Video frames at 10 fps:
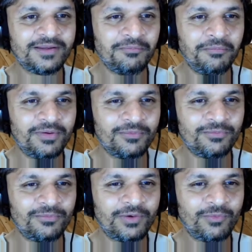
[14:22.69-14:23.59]

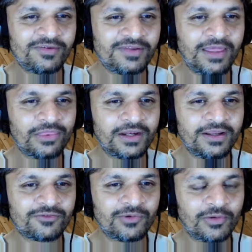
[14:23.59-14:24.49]
When we say
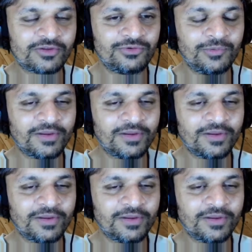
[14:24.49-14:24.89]
3n squared plus 2n